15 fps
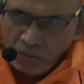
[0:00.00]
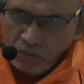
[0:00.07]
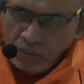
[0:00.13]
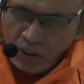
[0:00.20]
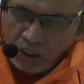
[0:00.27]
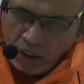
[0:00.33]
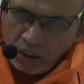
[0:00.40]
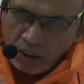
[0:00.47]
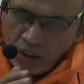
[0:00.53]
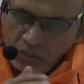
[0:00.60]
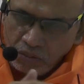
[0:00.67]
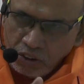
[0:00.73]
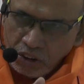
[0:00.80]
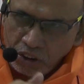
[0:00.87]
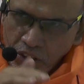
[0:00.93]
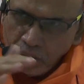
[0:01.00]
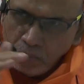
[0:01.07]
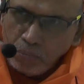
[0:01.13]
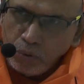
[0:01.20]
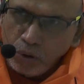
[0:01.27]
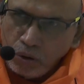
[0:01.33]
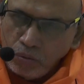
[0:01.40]
where there was a
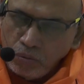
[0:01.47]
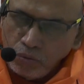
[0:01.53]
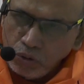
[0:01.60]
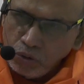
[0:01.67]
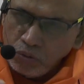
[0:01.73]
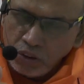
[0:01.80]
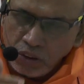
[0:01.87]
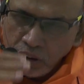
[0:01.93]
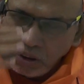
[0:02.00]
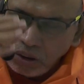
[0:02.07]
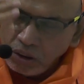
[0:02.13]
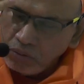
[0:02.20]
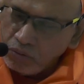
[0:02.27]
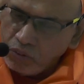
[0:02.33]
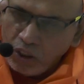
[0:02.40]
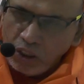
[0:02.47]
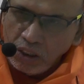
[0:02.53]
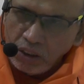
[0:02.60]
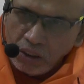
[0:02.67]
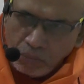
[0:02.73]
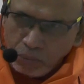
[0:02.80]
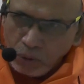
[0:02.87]
temple which was
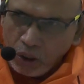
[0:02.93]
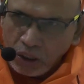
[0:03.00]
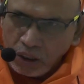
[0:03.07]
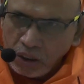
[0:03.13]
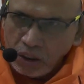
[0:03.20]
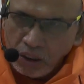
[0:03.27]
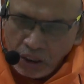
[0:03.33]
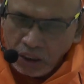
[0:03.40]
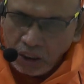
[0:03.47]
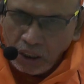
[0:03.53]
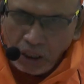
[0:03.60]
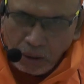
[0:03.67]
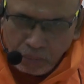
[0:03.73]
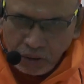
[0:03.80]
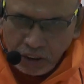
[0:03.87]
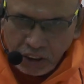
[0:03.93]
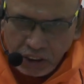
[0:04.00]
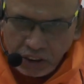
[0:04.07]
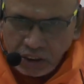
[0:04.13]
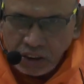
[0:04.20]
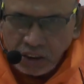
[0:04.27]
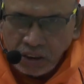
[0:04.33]
falling apart, a
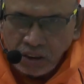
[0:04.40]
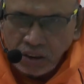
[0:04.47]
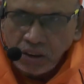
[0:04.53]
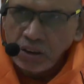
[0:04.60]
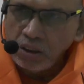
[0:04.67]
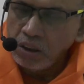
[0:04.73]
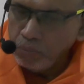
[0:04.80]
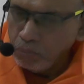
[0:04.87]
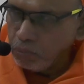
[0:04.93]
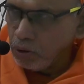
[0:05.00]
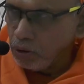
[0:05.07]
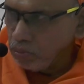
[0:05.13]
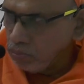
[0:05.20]
dilapidated temple.